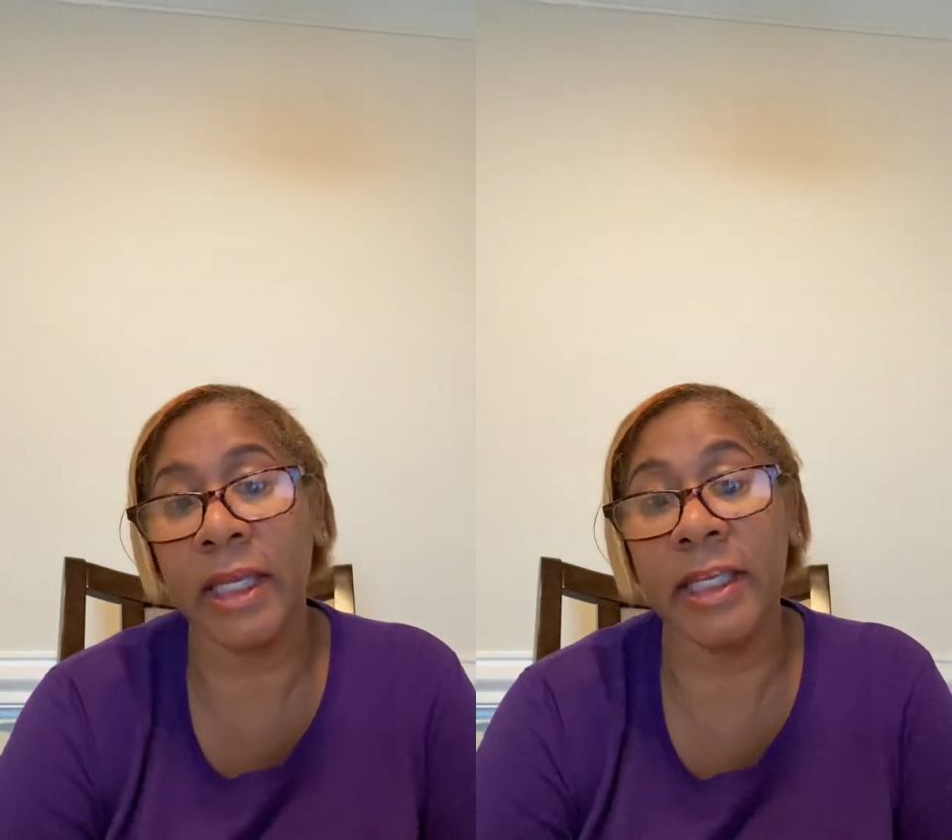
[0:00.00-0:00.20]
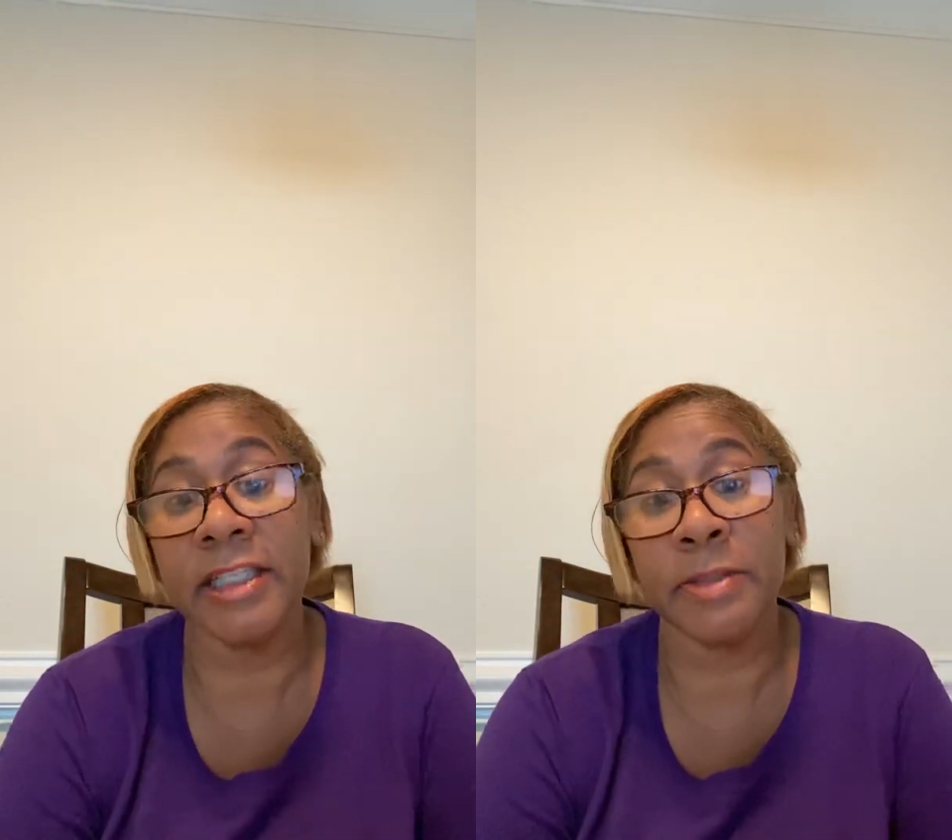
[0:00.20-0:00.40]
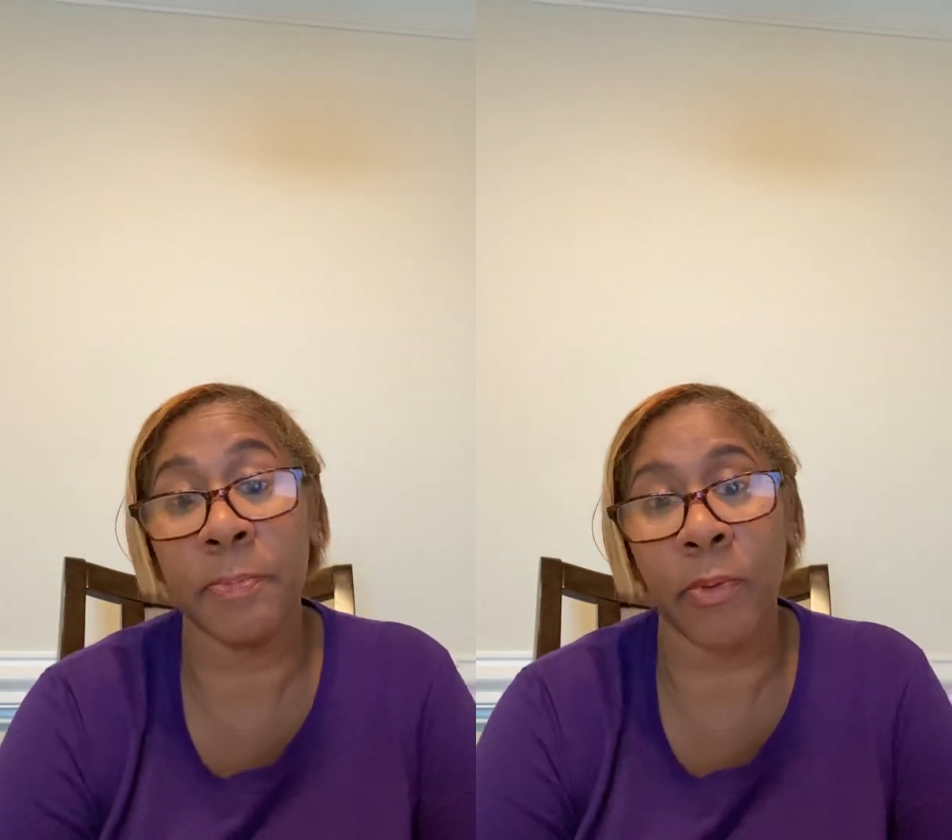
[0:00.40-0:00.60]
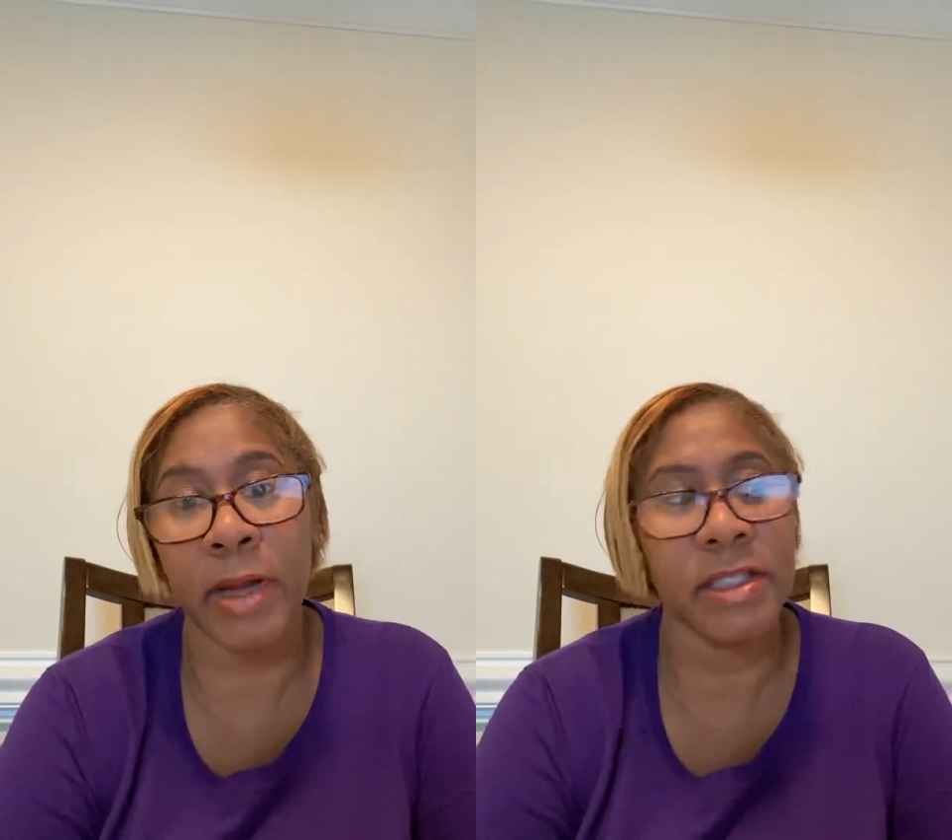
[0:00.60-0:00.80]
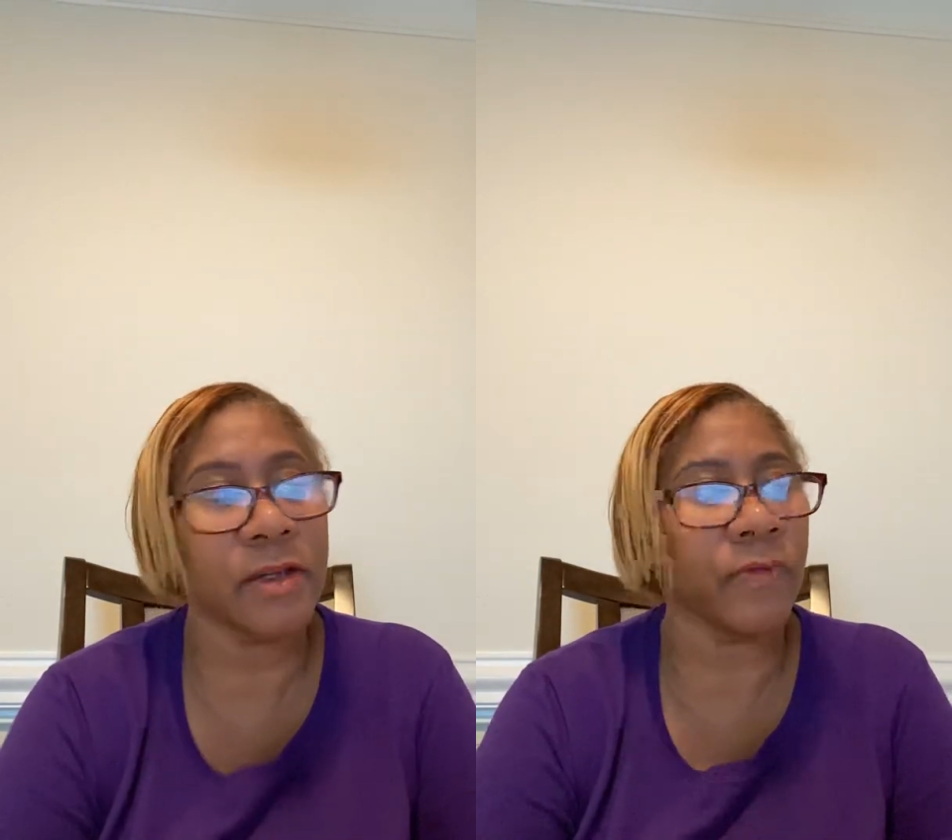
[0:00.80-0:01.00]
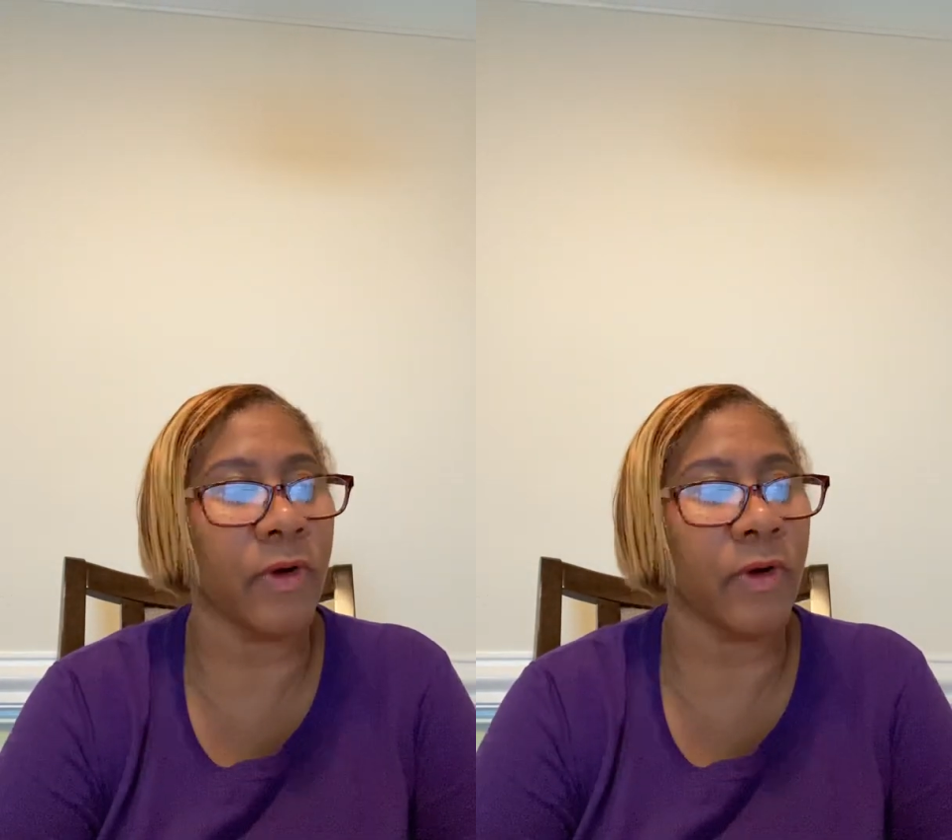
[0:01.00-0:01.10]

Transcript: expressive